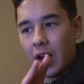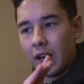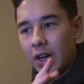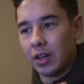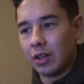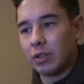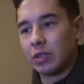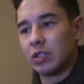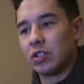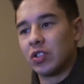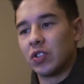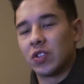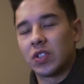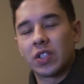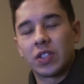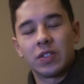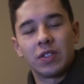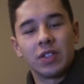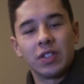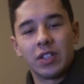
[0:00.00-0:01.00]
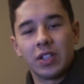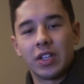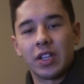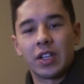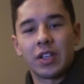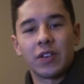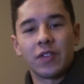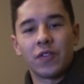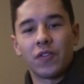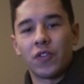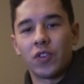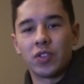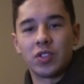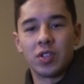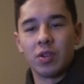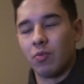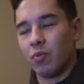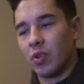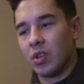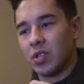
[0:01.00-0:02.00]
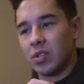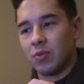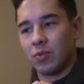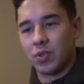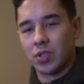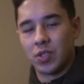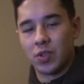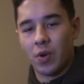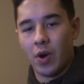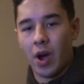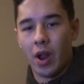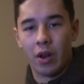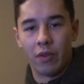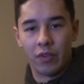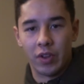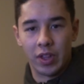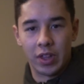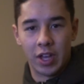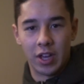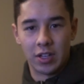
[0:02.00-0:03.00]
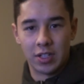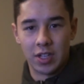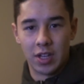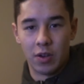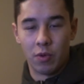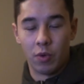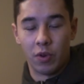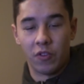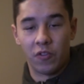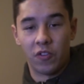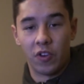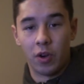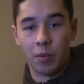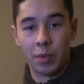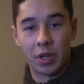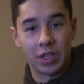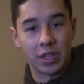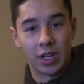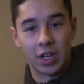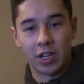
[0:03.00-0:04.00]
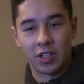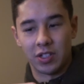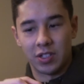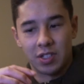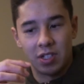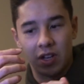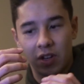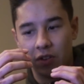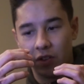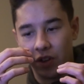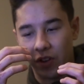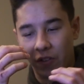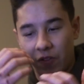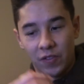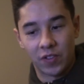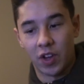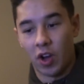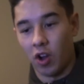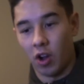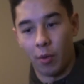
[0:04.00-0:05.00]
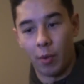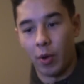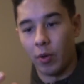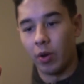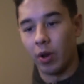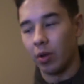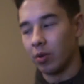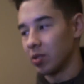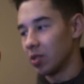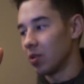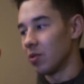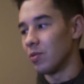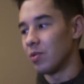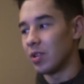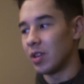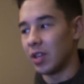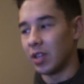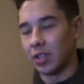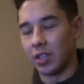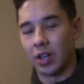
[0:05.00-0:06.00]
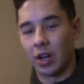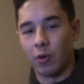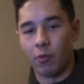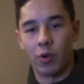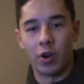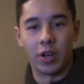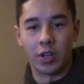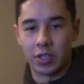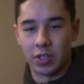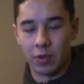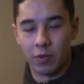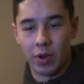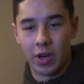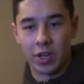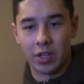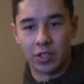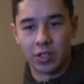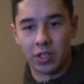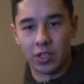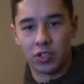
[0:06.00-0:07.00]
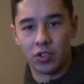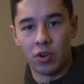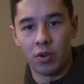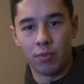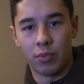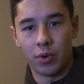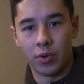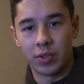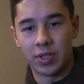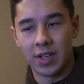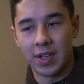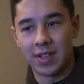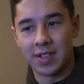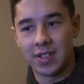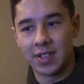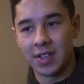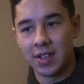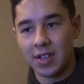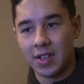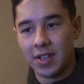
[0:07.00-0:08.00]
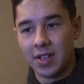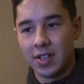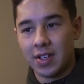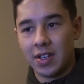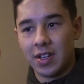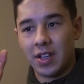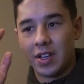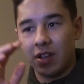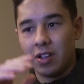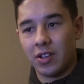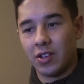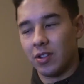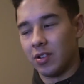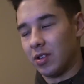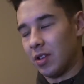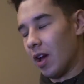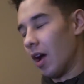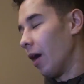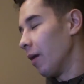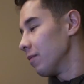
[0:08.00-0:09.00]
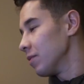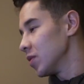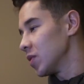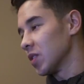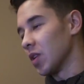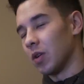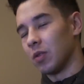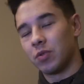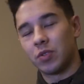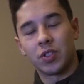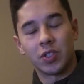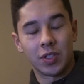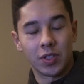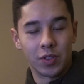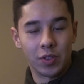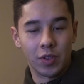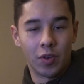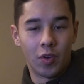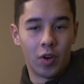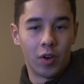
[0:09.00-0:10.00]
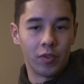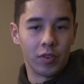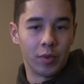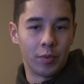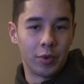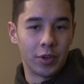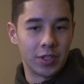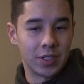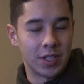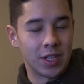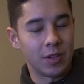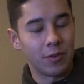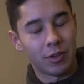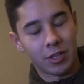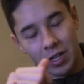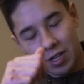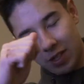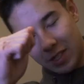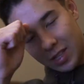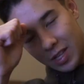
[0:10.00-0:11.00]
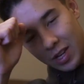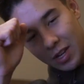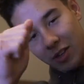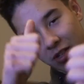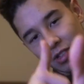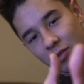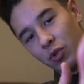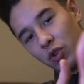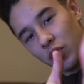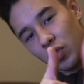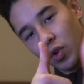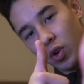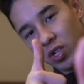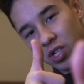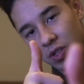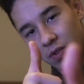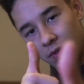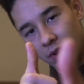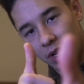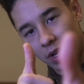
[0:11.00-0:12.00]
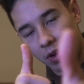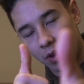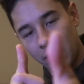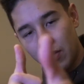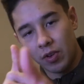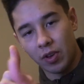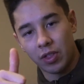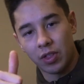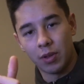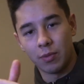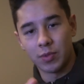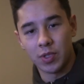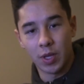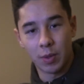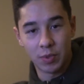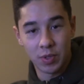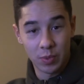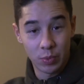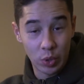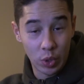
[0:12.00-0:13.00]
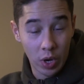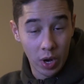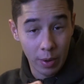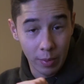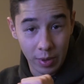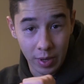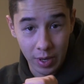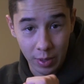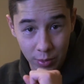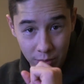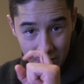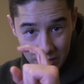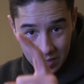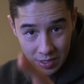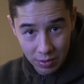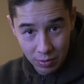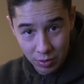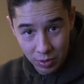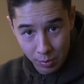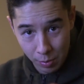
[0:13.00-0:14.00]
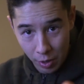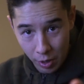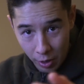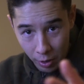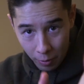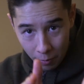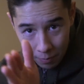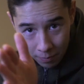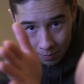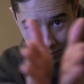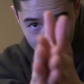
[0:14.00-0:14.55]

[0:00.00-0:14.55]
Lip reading: I just, like, for some reason was so out of it that day when filming that I just didn't, like, talk about what I was doing. And then I ran into the Trump protest. Yeah, so just a little all over the place. Anyway, guys, thank you so much for watching the video. Give it a thumbs up, subscribe, and I will see you tomorrow. With me.